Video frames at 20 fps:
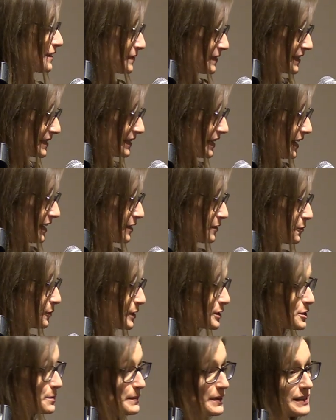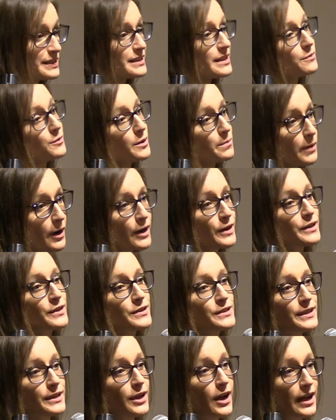of the Glen, which means that we're
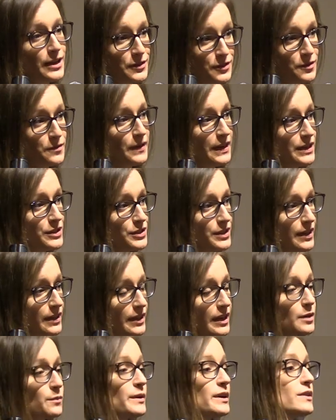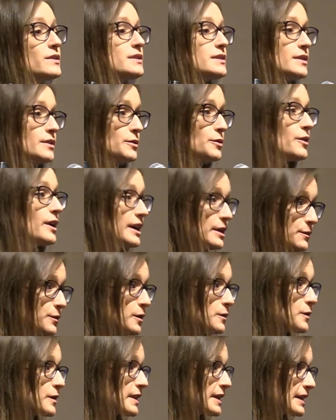partners in conservation. And we are so
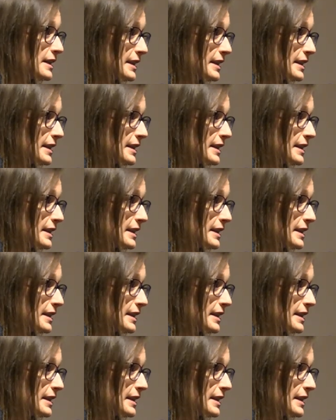grateful for the